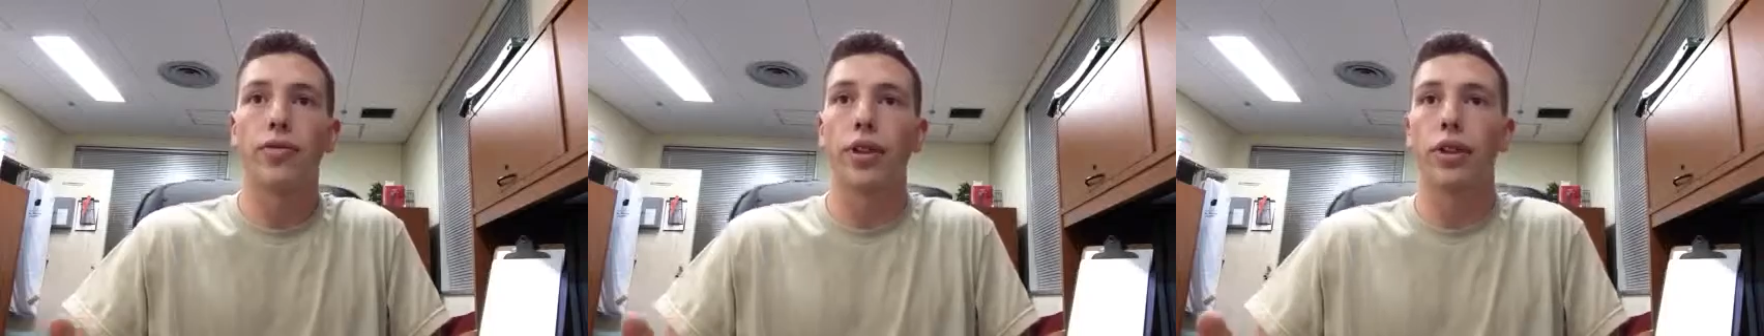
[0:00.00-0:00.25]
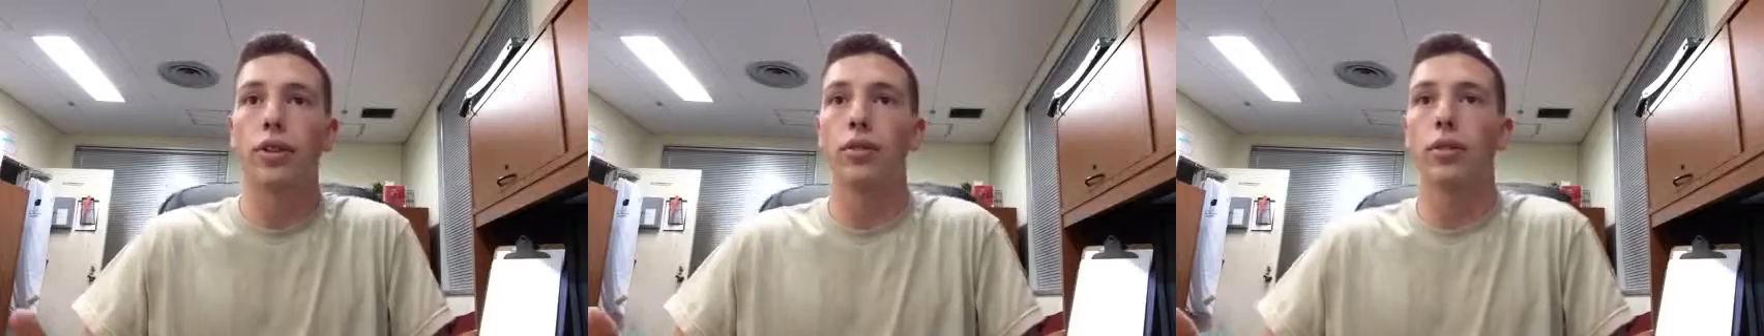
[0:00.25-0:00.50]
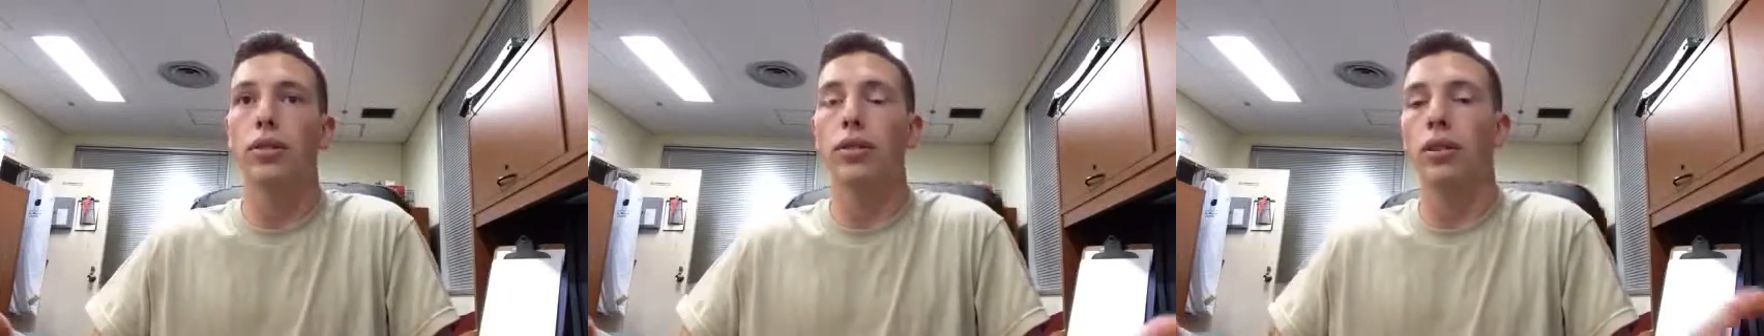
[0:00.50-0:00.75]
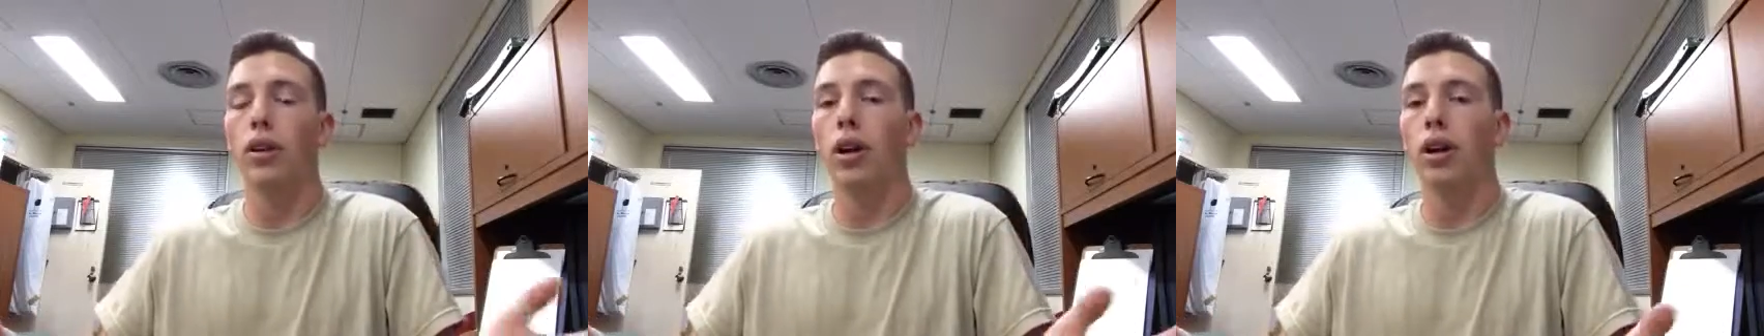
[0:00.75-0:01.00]
fell
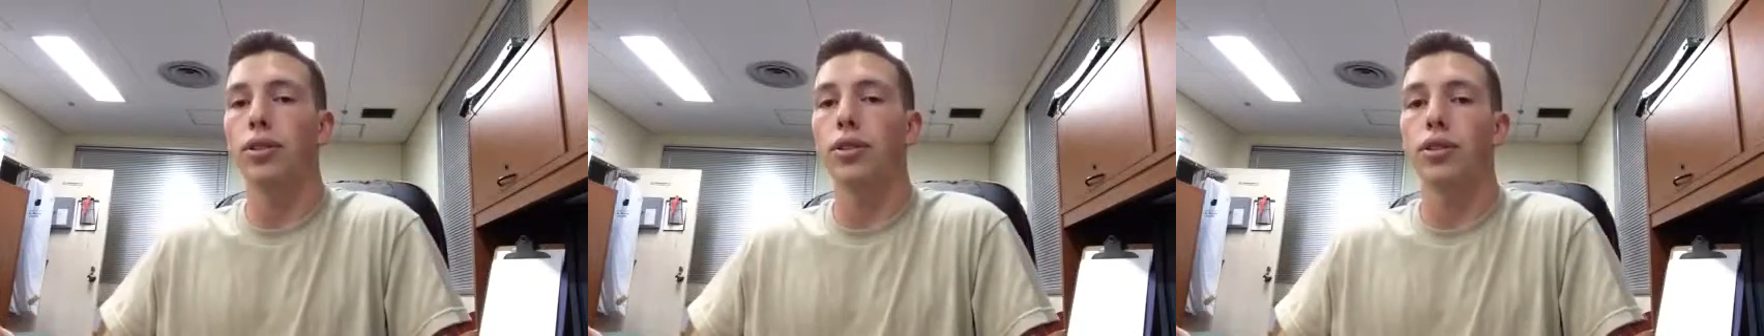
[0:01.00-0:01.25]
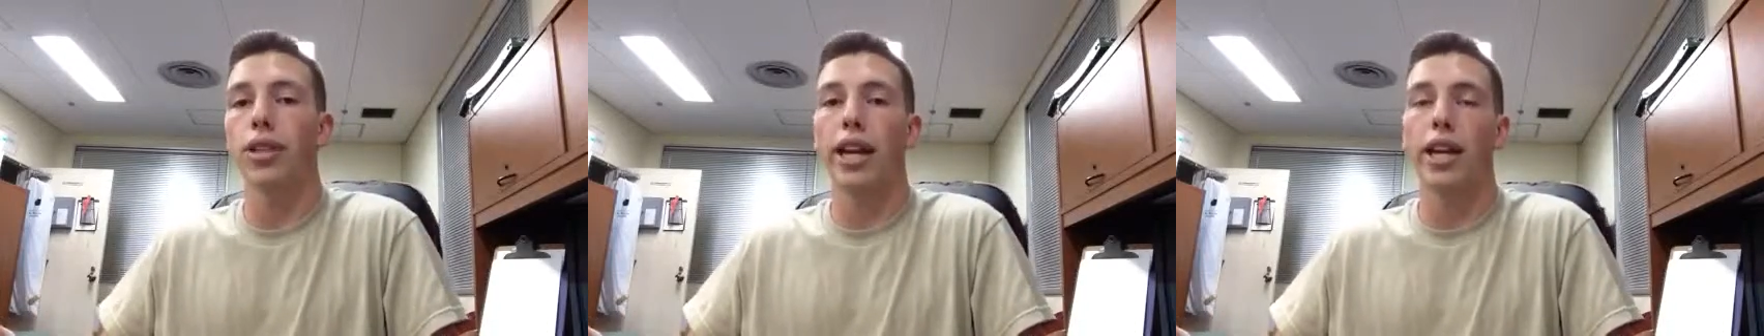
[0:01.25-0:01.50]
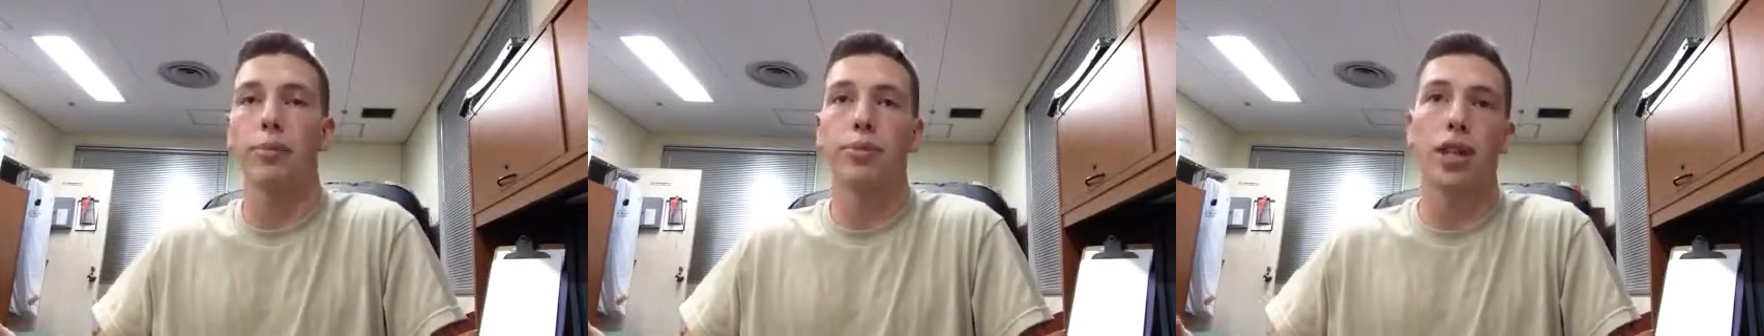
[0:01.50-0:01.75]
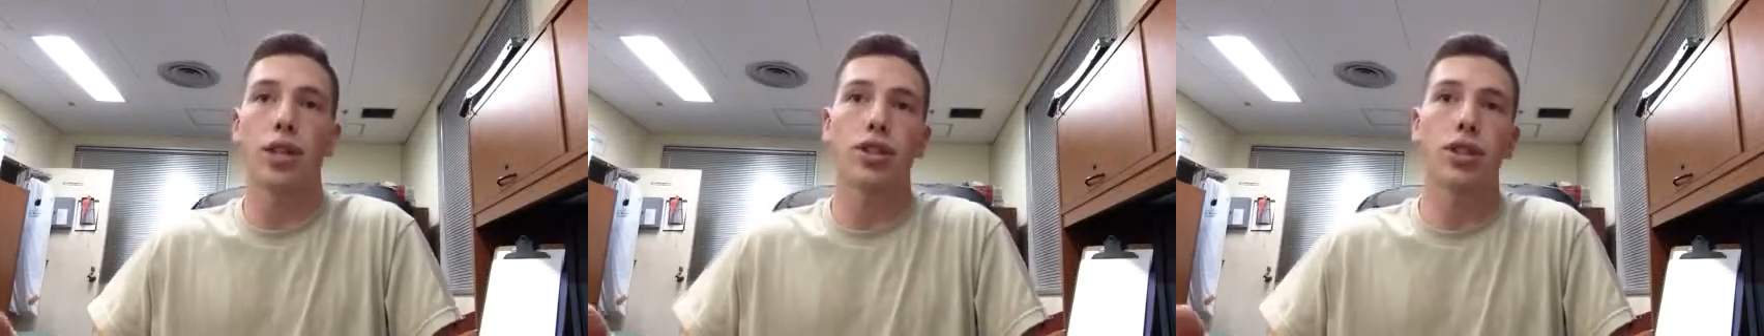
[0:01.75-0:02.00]
onto this
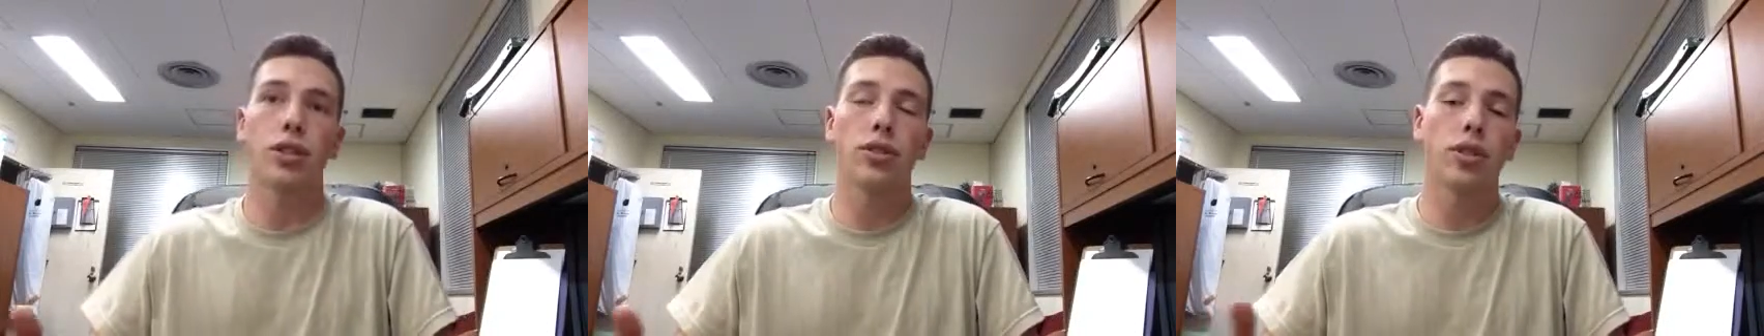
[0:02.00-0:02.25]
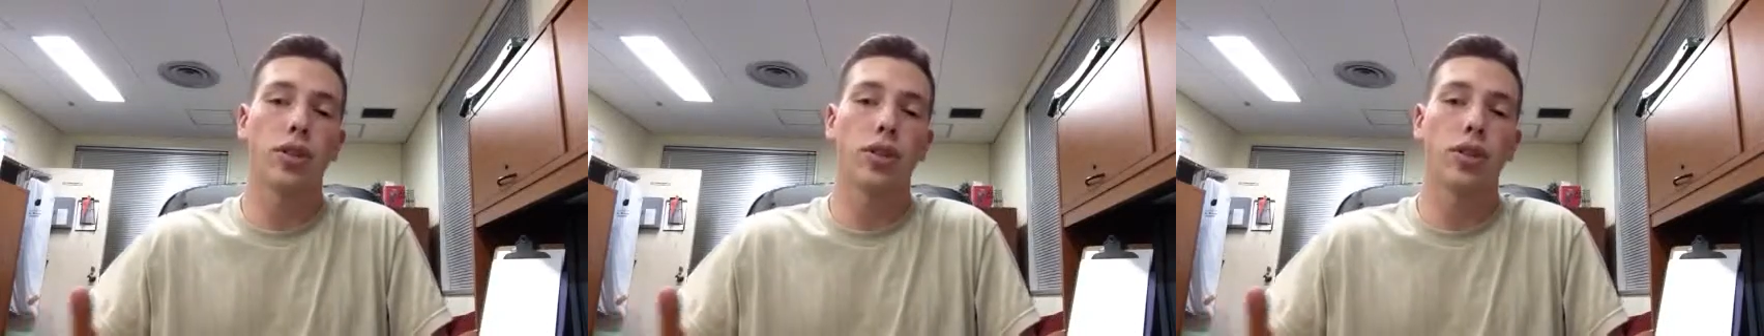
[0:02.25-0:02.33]
adaptation,